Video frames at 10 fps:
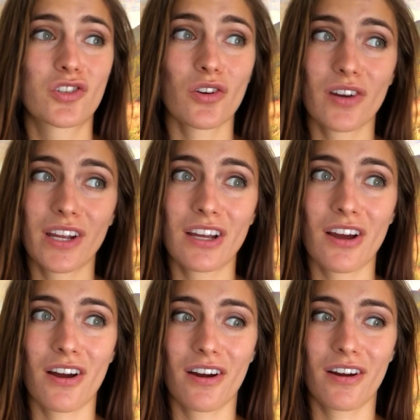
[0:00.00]
during
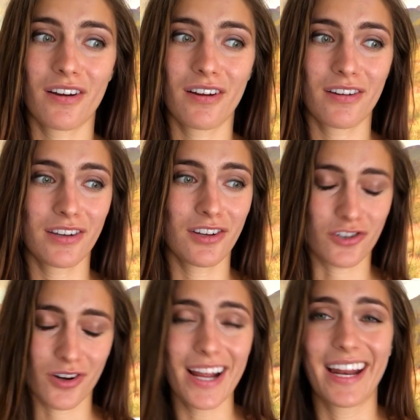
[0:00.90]
your
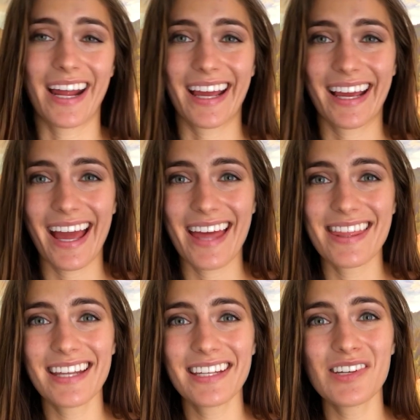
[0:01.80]
training
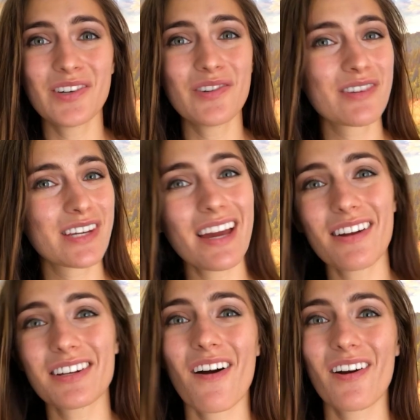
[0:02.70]
and then you
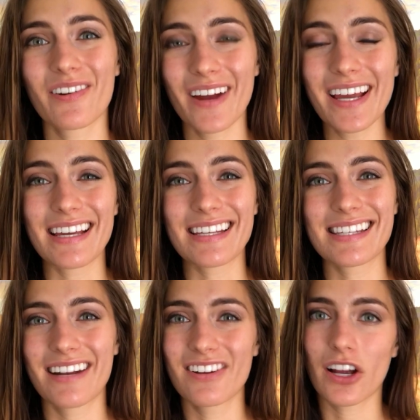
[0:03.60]
get on a race
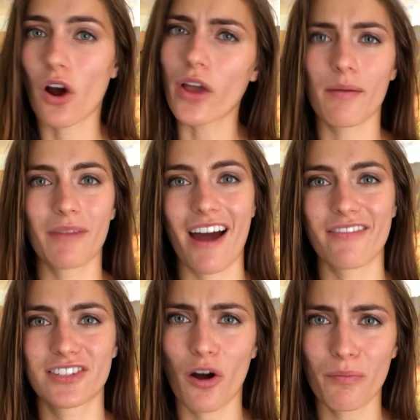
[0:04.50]
and you're like, okay, I'm gonna
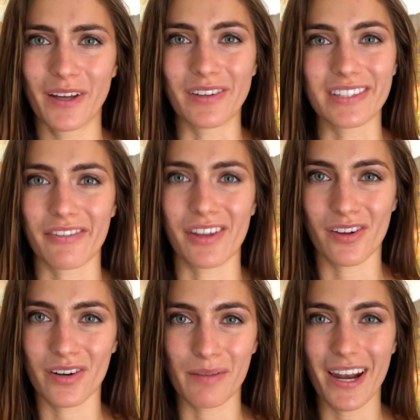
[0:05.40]
have salt pills every
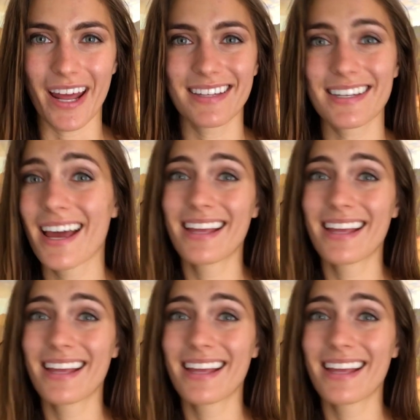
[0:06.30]
30 minutes,